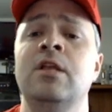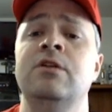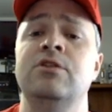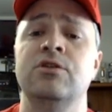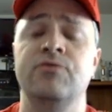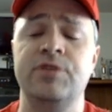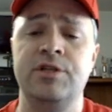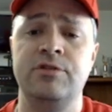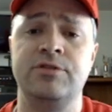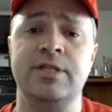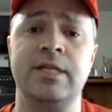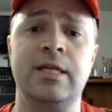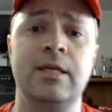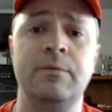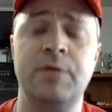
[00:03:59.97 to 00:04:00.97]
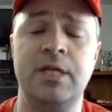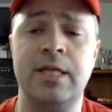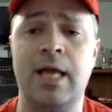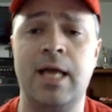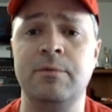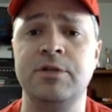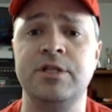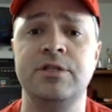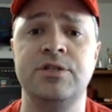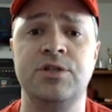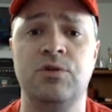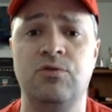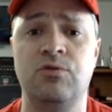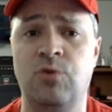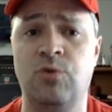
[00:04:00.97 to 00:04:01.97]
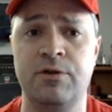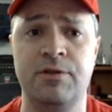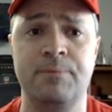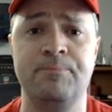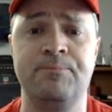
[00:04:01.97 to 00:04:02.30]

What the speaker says: to reduce incoming damage and so forth.